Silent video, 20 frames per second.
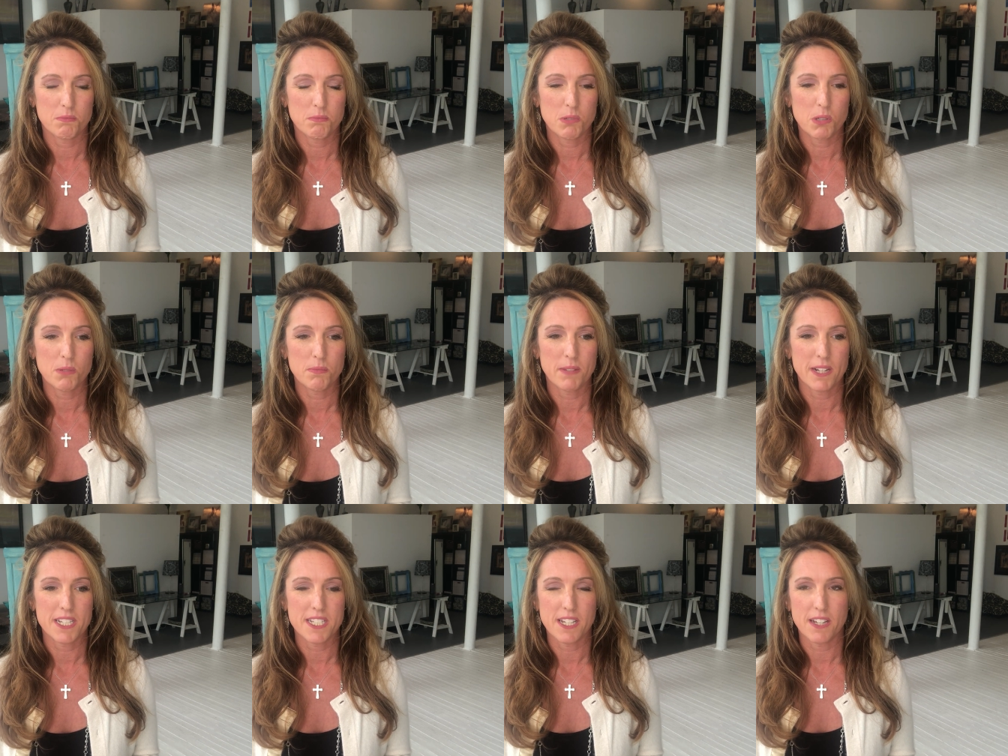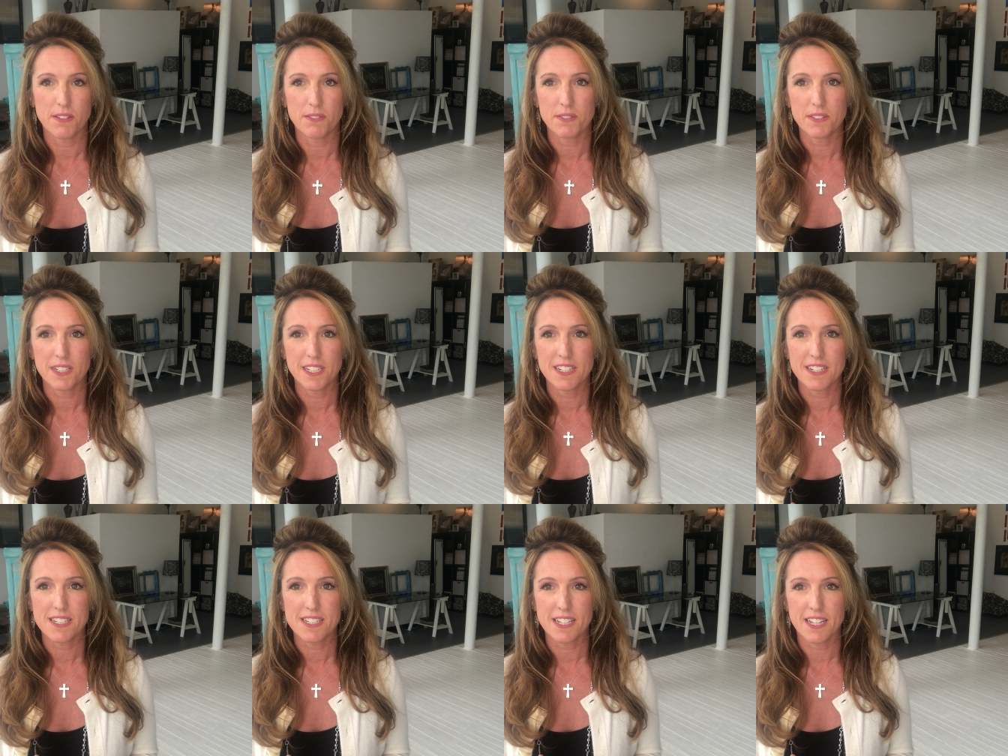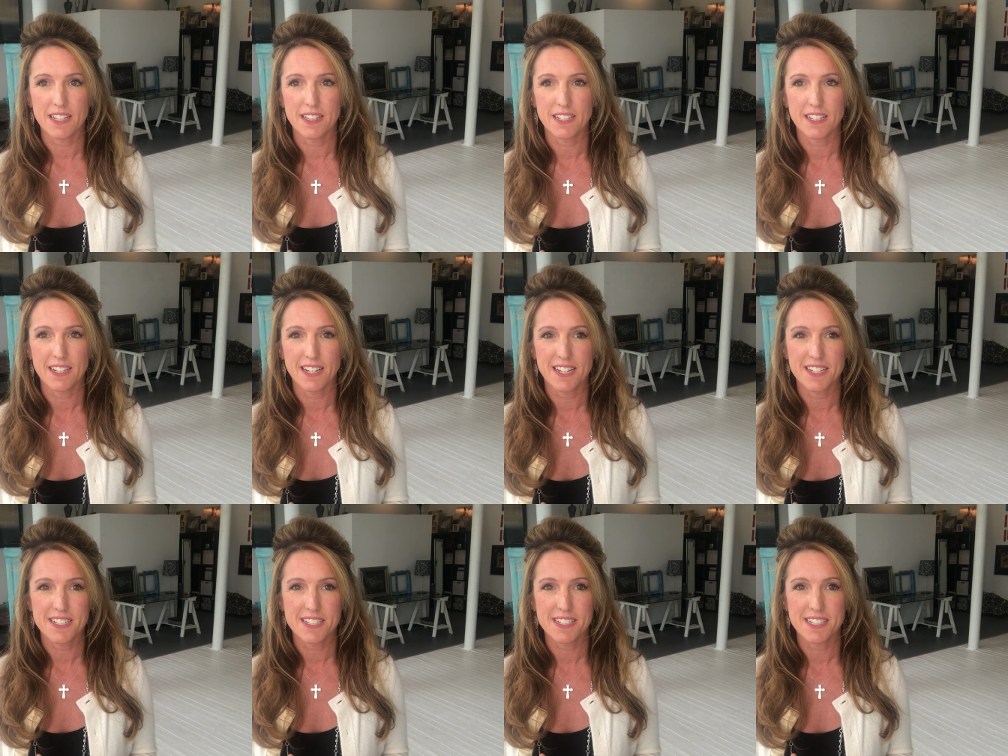put myself at ease. And then
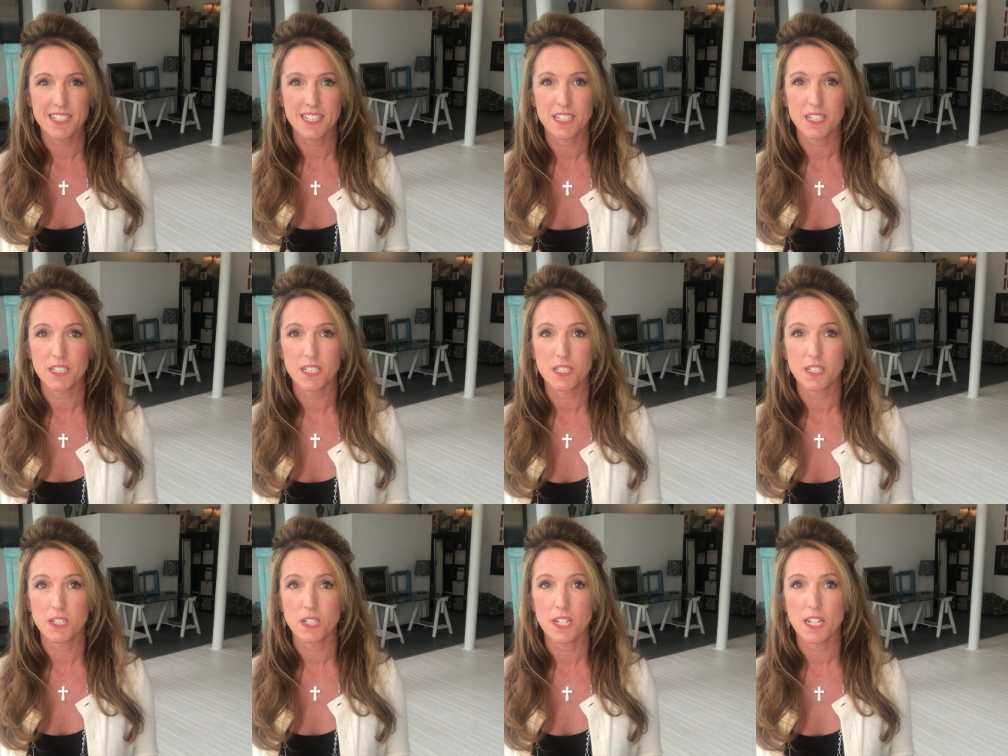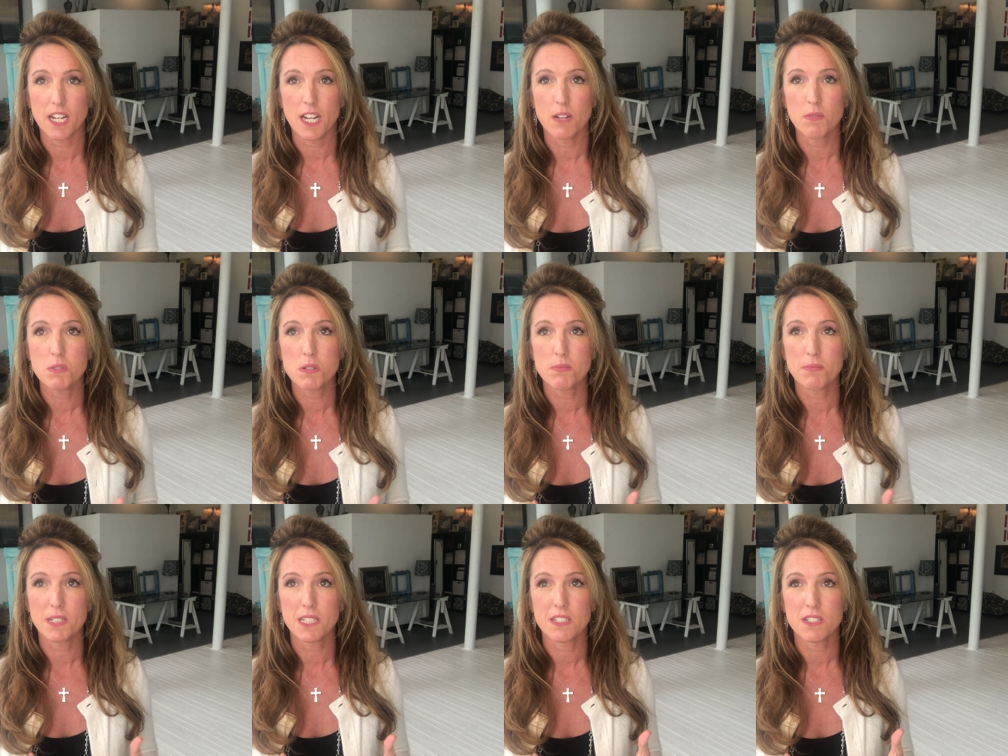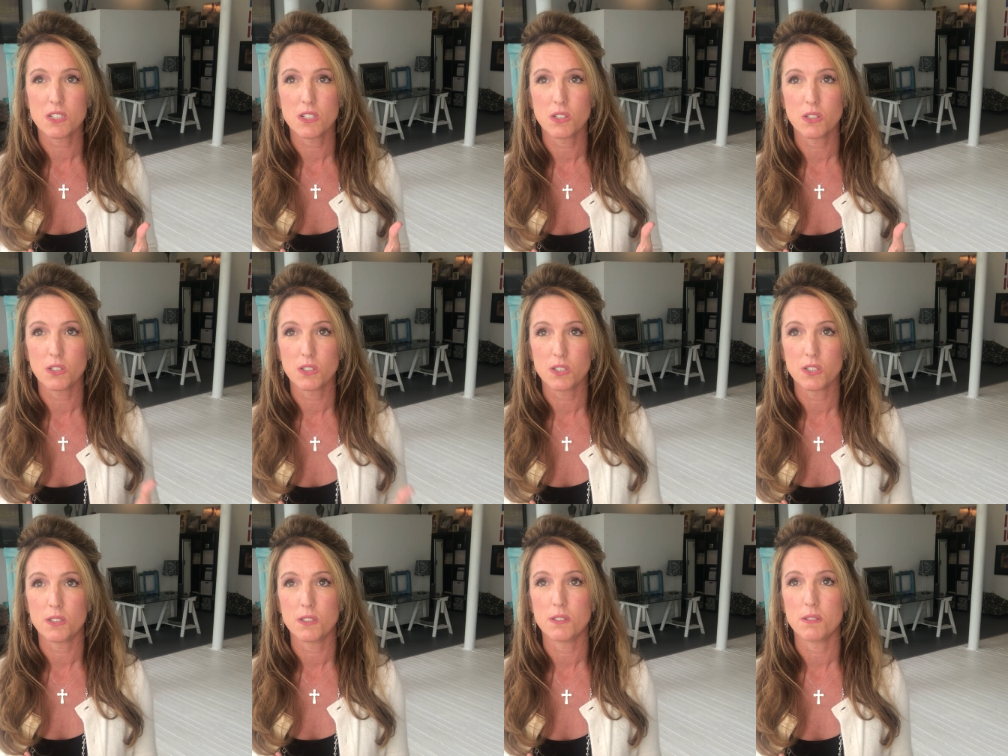as he helped me to
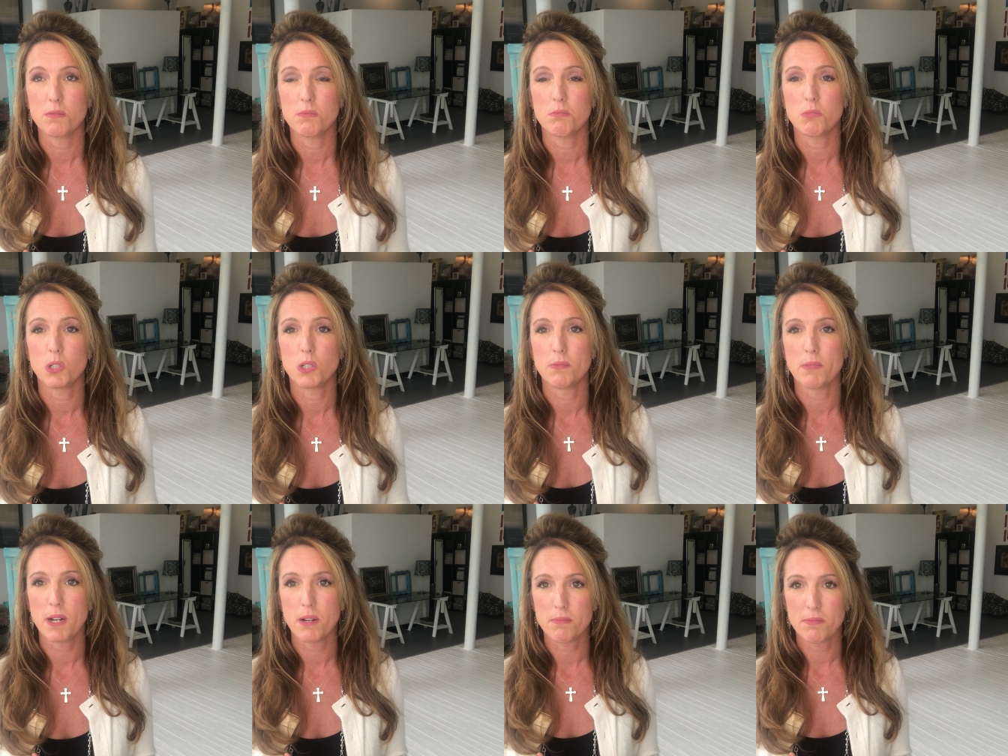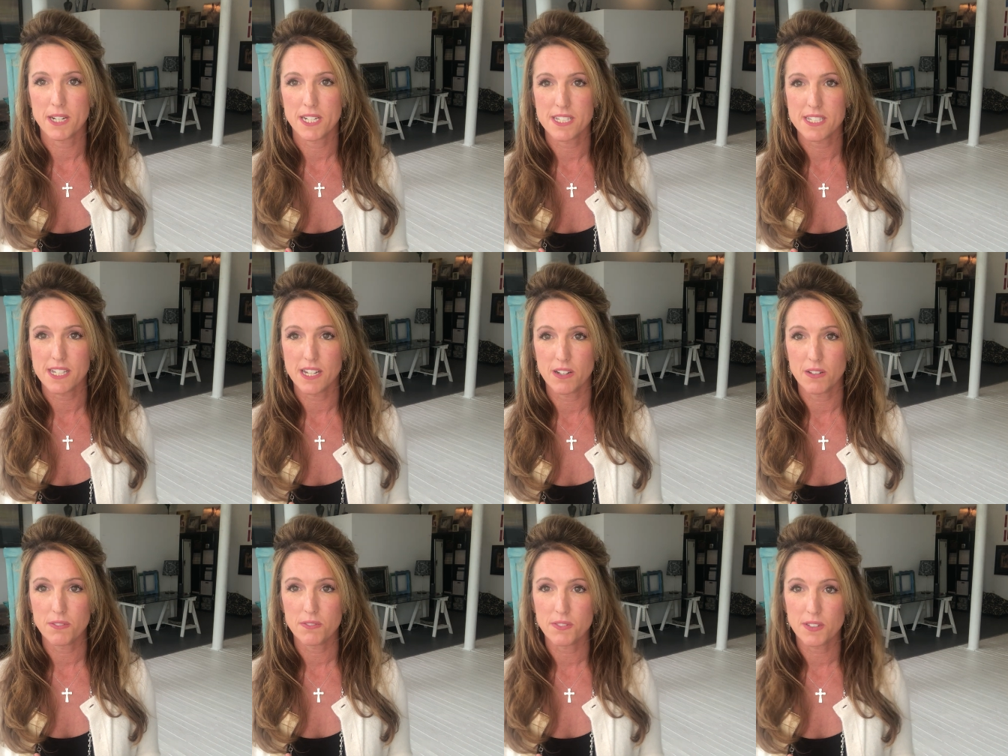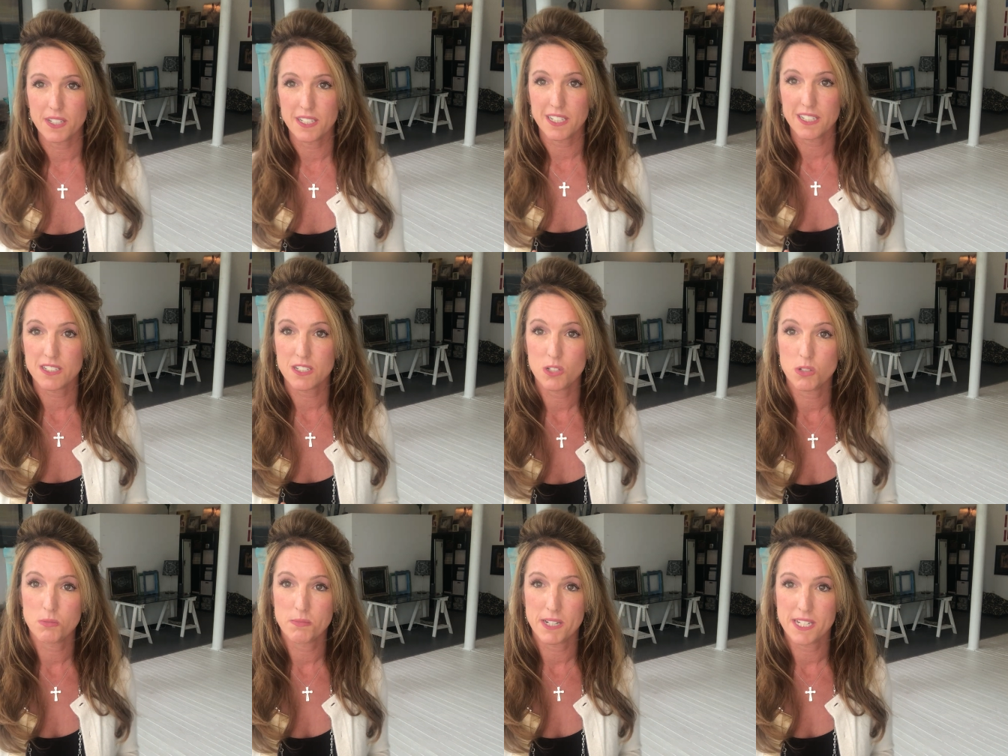learn more about myself and get
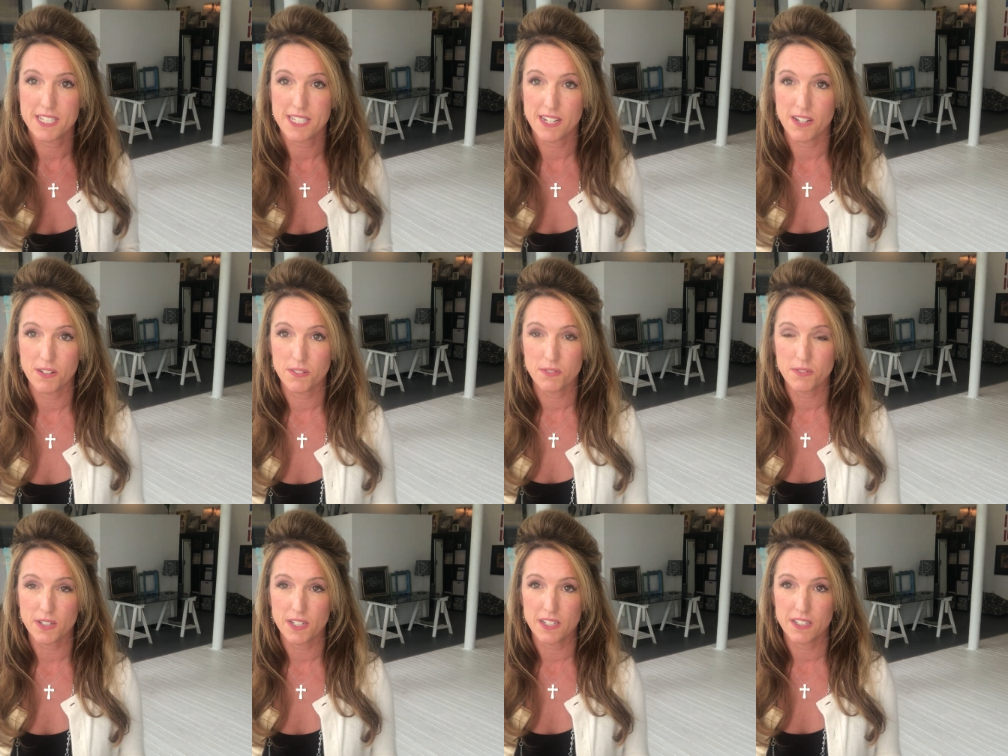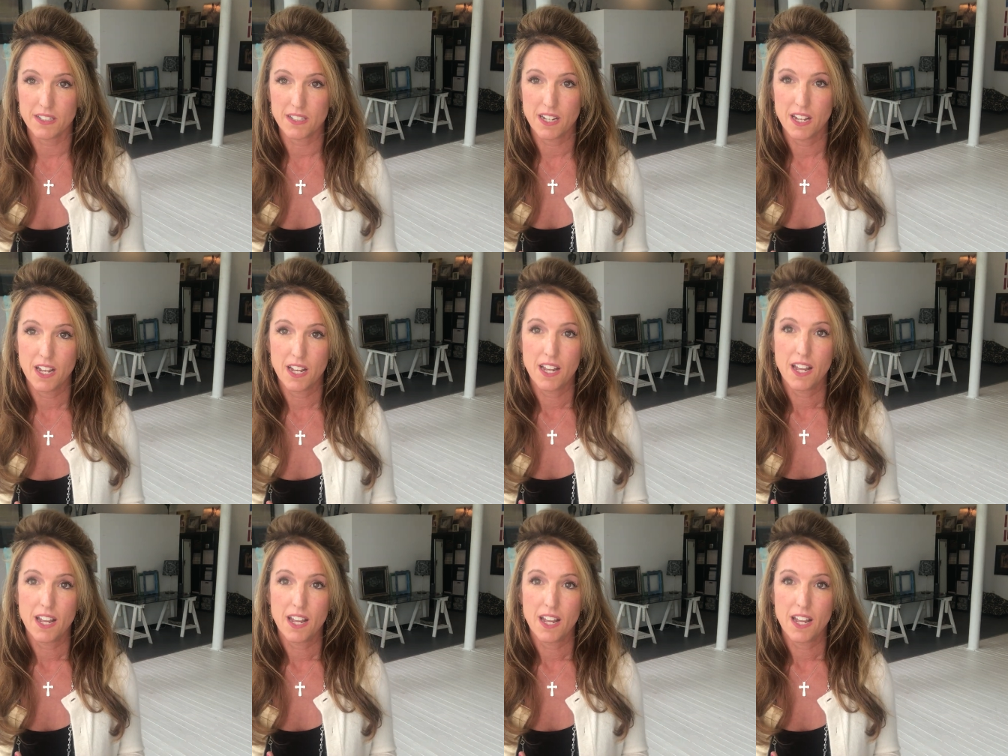to know myself and